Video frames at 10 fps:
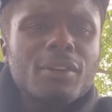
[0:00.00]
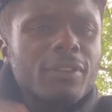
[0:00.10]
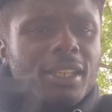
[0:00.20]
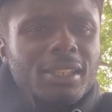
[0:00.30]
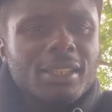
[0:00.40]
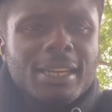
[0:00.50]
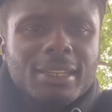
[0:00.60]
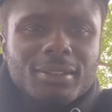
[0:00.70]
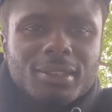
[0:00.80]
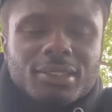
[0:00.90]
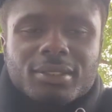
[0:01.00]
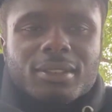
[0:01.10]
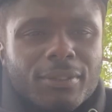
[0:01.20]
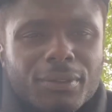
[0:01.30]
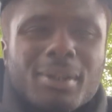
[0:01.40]
forget to like because
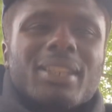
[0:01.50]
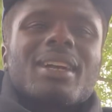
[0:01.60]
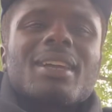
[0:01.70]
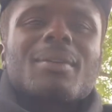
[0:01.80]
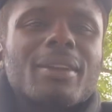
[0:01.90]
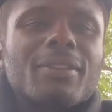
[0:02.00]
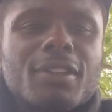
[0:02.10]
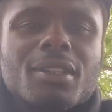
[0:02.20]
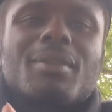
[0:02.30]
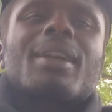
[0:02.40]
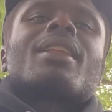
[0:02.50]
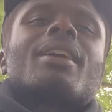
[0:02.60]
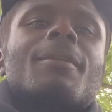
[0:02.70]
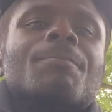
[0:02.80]
if you ain't like why the fuck you ain't like